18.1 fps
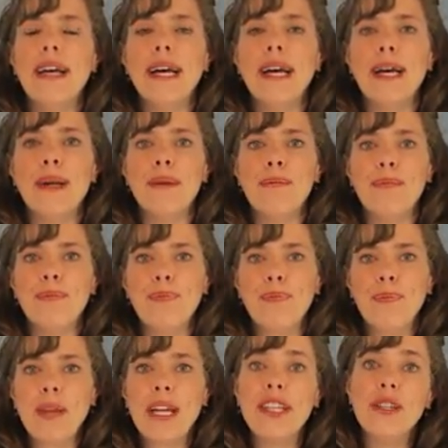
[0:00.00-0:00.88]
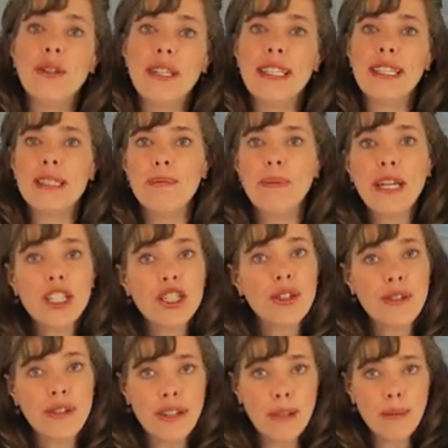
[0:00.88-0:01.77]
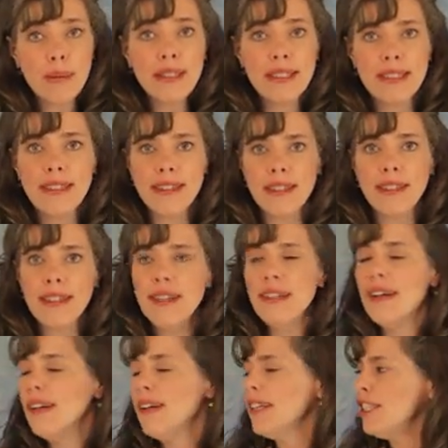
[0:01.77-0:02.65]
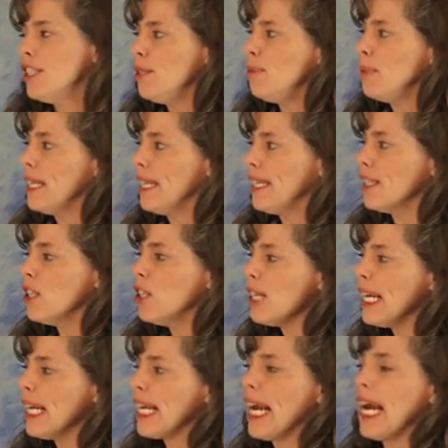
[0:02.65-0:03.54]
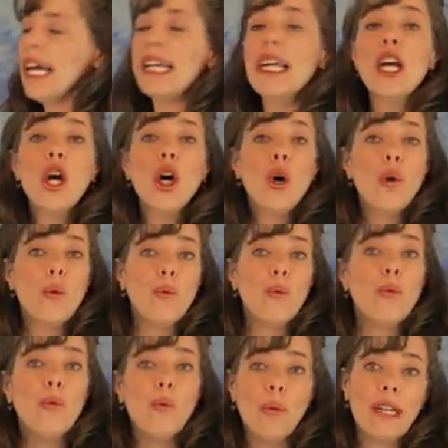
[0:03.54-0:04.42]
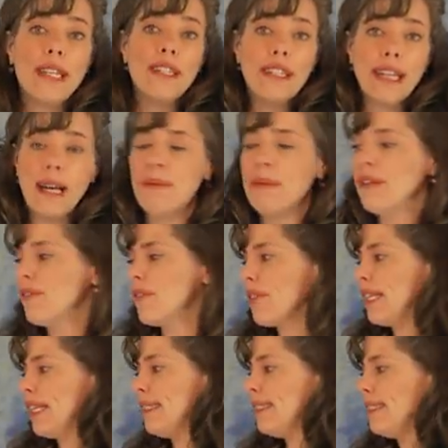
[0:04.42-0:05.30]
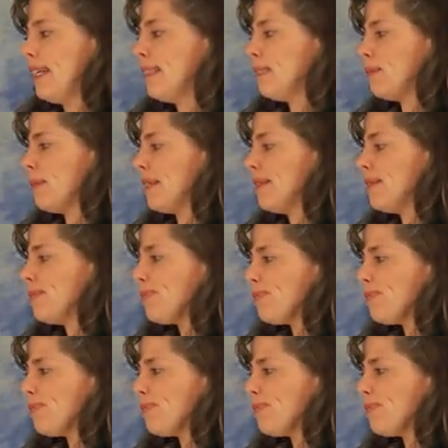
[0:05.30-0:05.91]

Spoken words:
and you can expect your therapist to be looking at when you come in for the assessment.